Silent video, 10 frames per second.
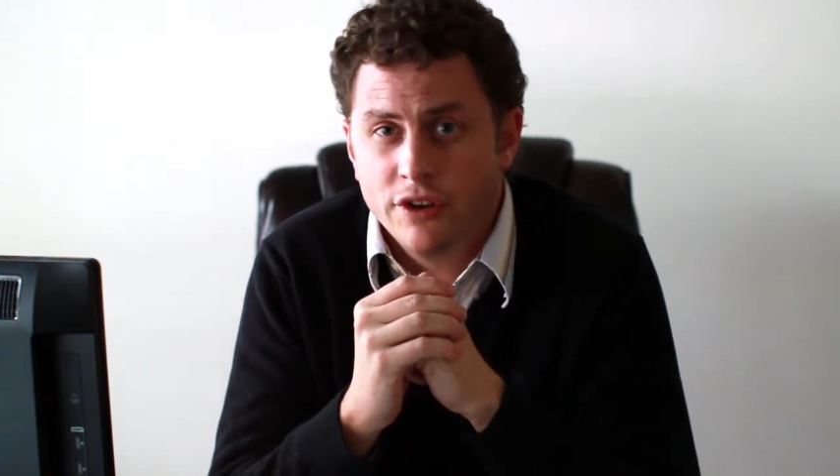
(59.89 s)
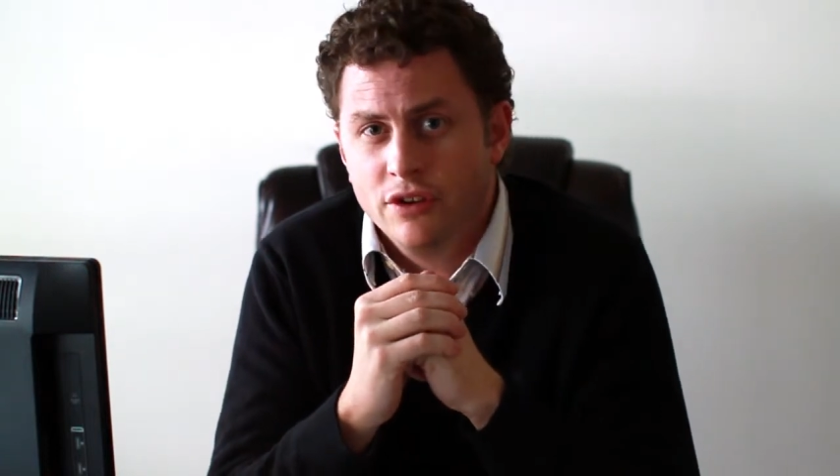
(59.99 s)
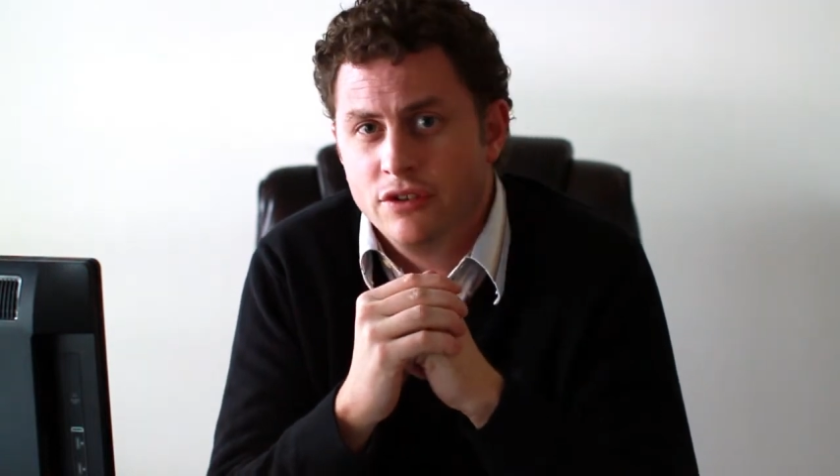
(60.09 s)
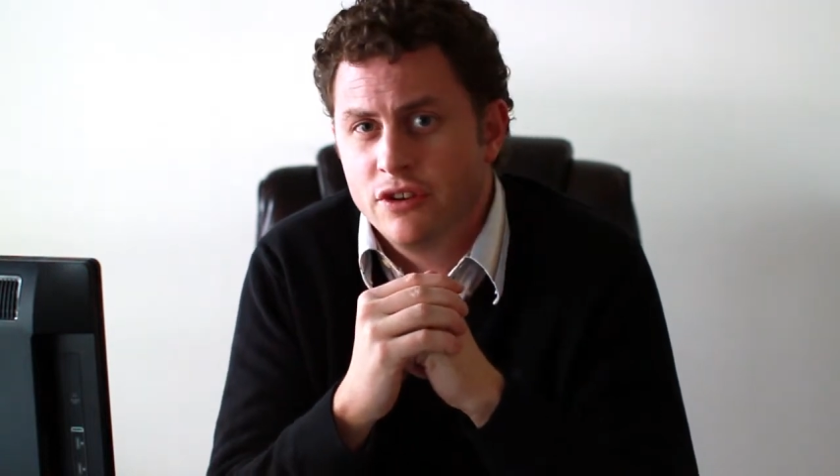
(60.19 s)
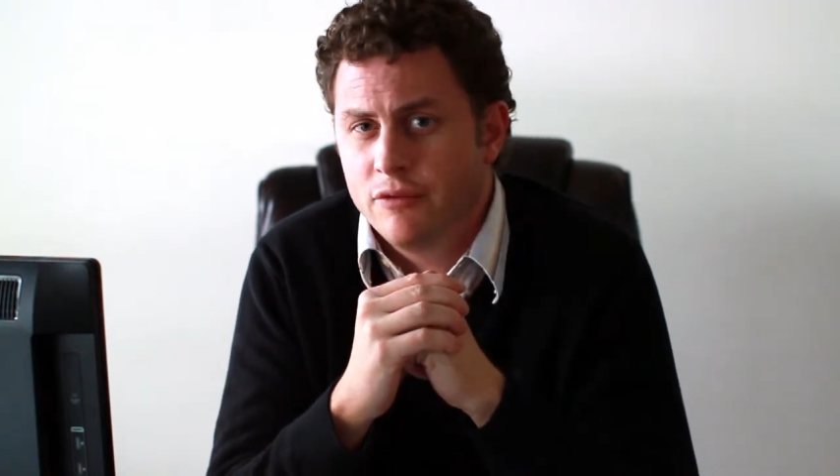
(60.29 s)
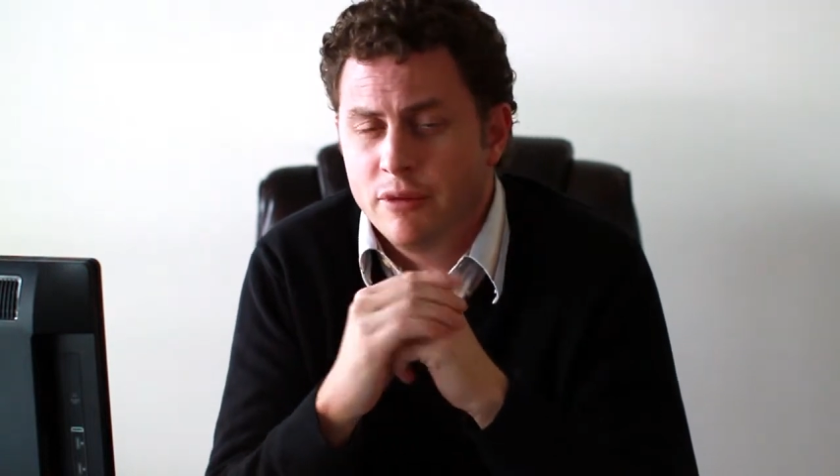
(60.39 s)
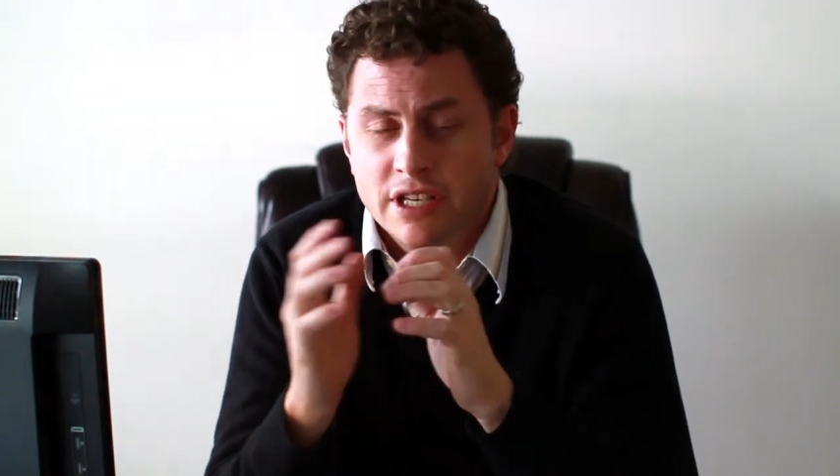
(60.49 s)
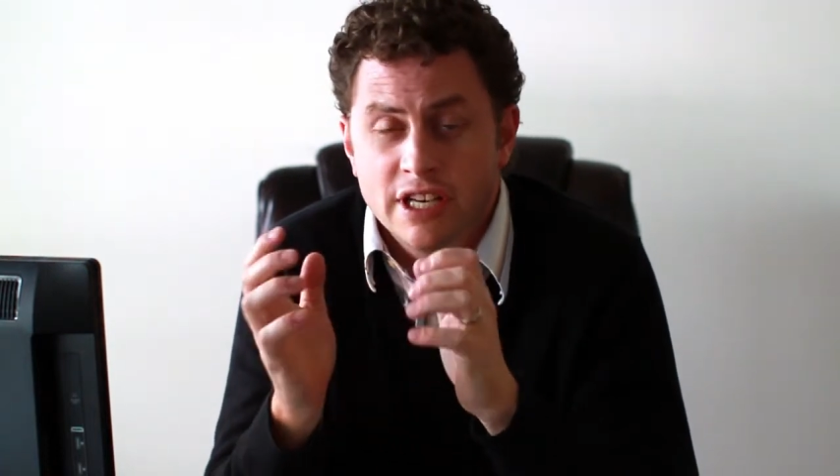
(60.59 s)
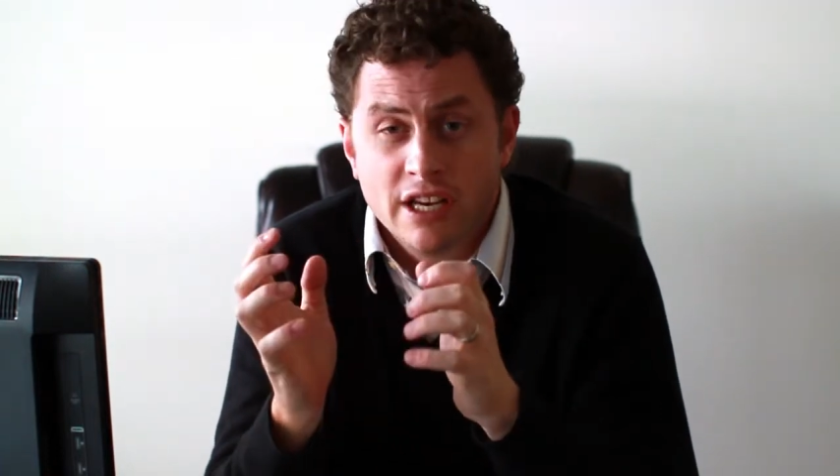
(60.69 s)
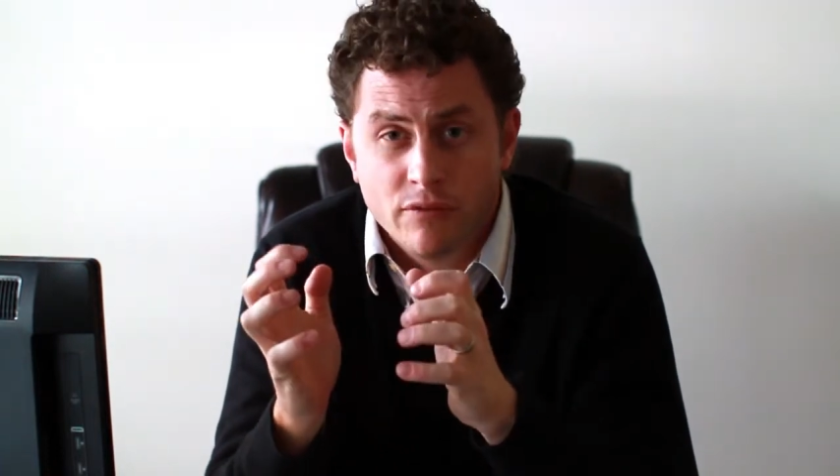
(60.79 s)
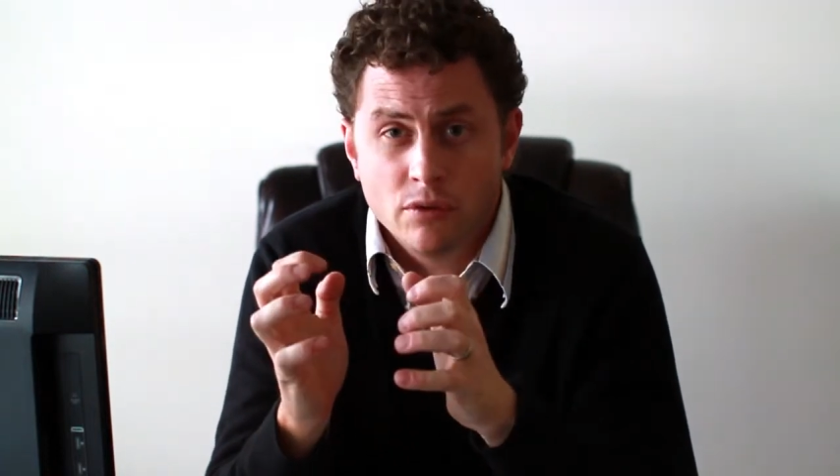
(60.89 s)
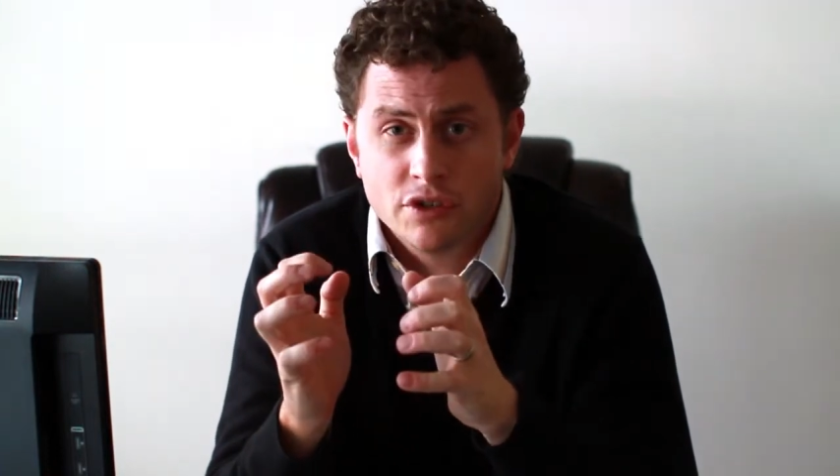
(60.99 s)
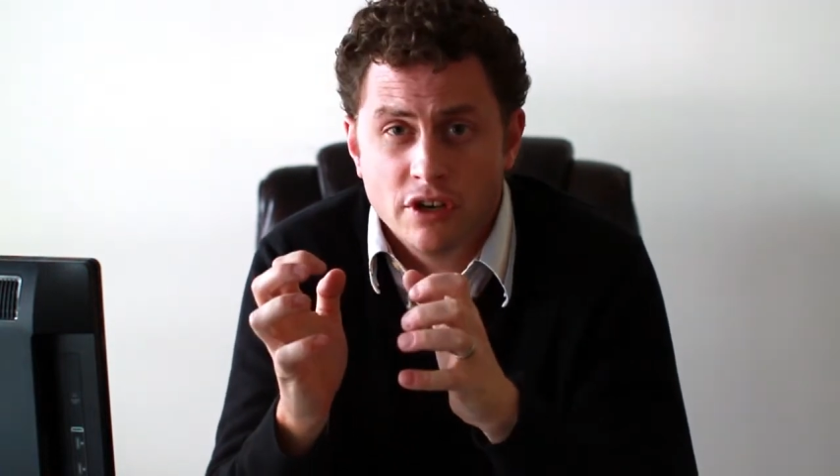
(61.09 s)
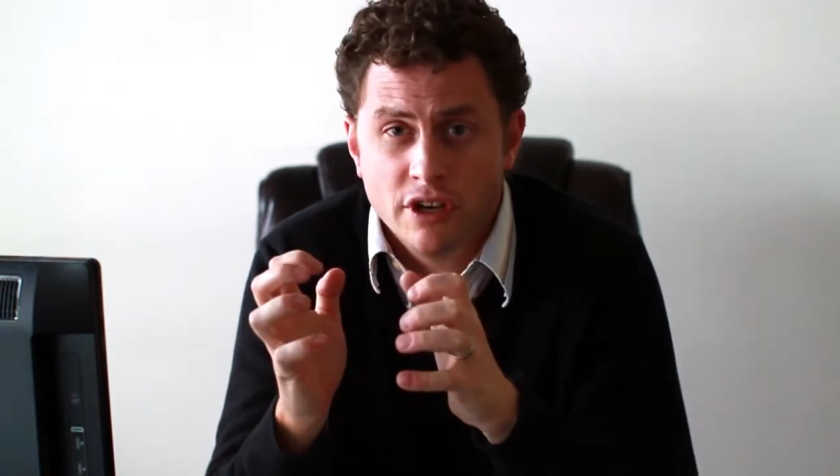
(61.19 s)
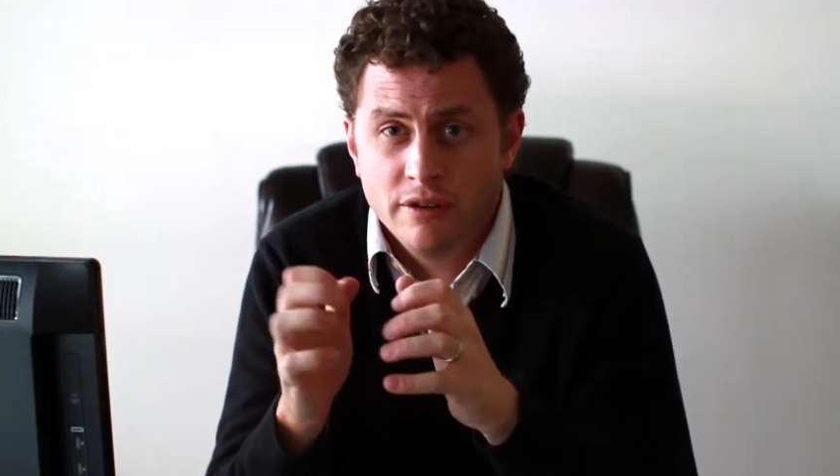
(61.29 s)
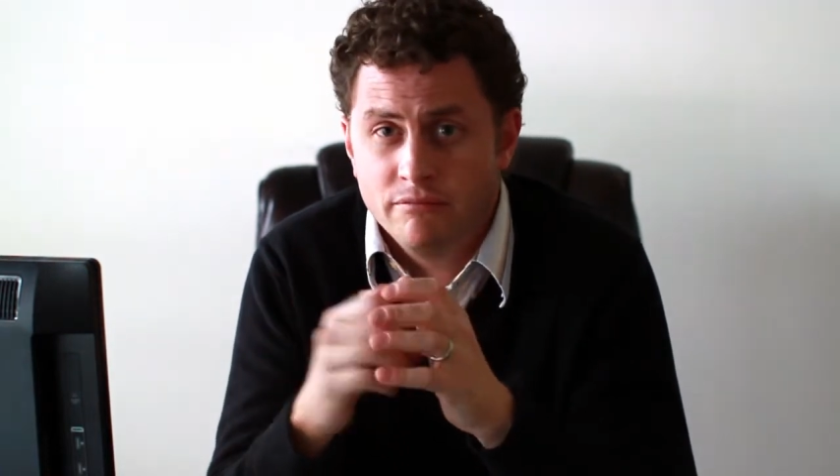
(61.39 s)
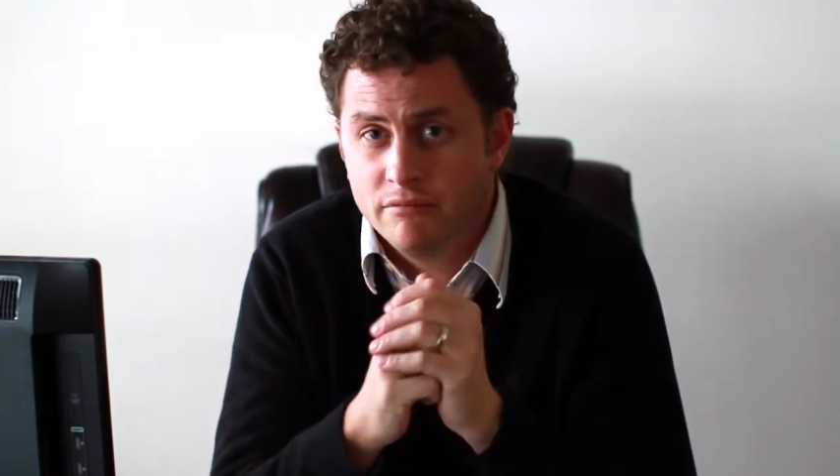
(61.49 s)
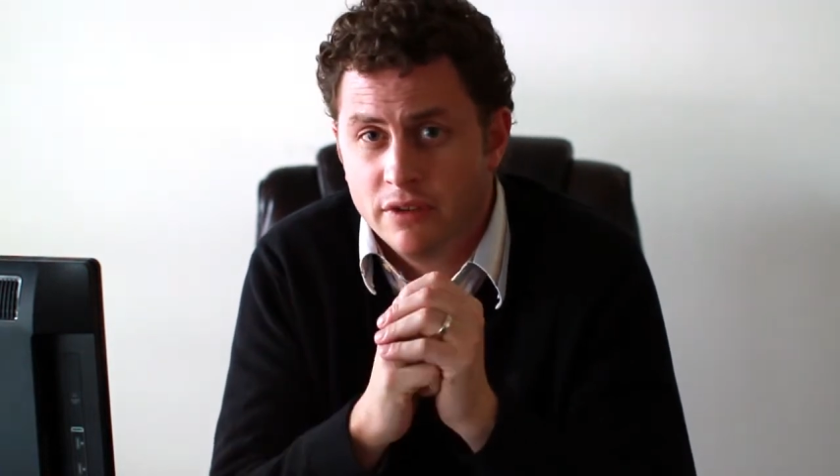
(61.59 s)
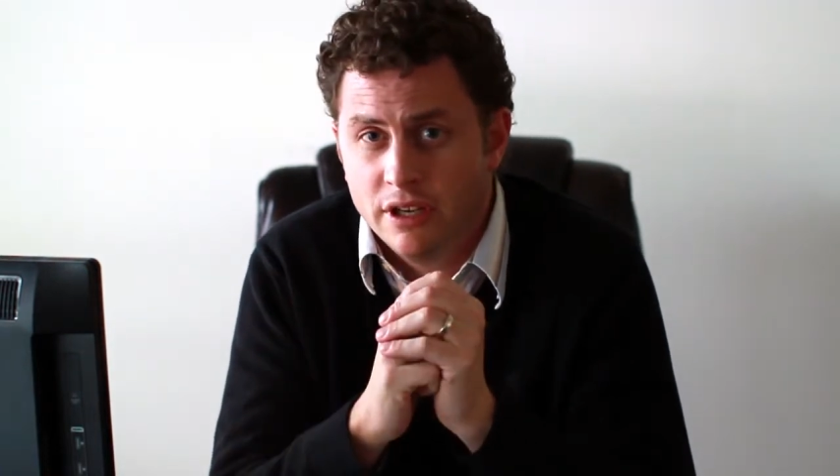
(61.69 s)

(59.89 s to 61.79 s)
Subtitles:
you don't maintain full-time